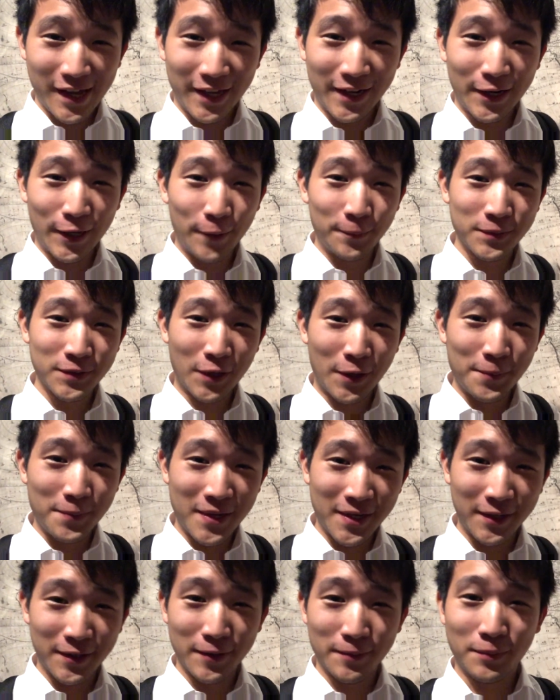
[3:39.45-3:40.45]
It helped
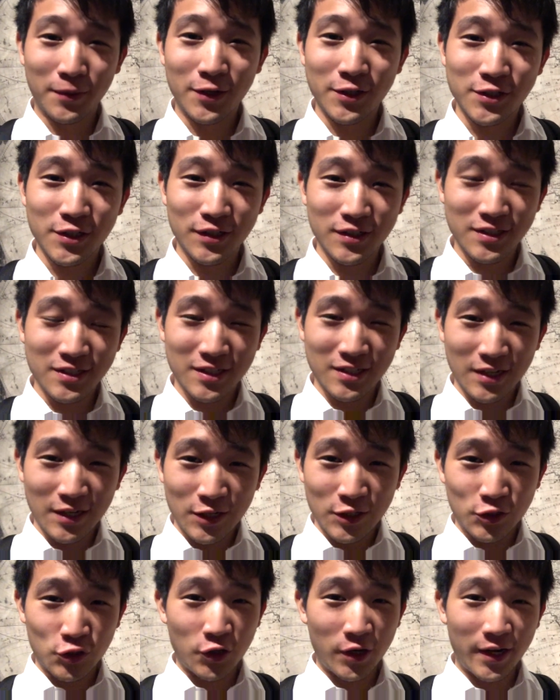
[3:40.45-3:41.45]
Armenian merchants
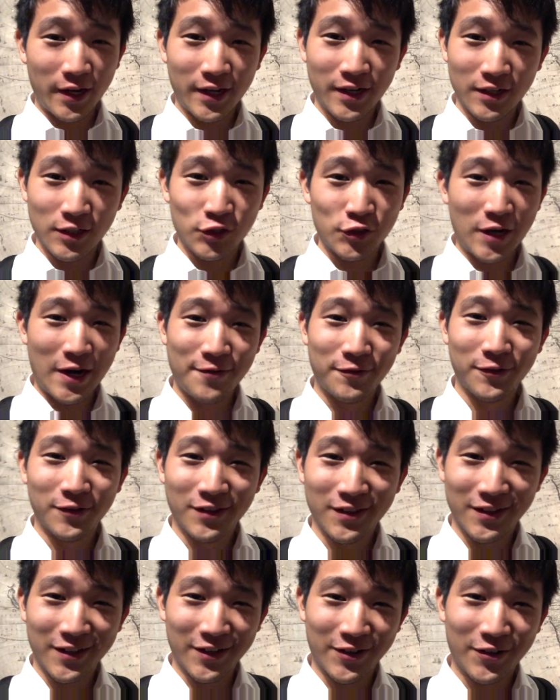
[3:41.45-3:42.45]
trade and
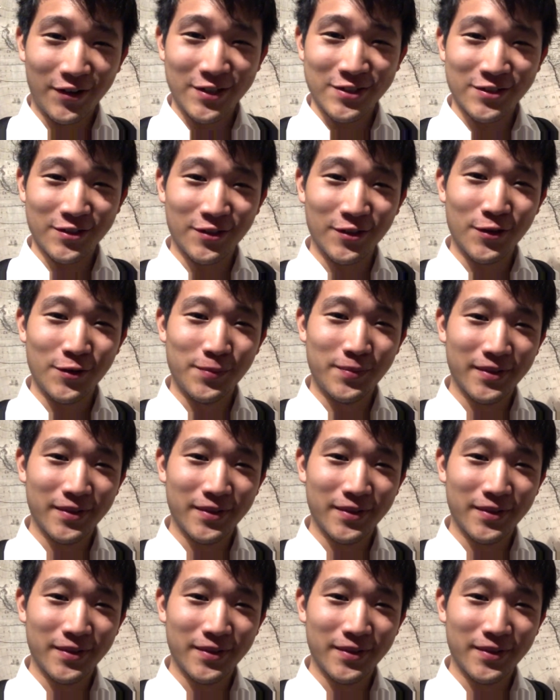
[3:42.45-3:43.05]
travel across the globe.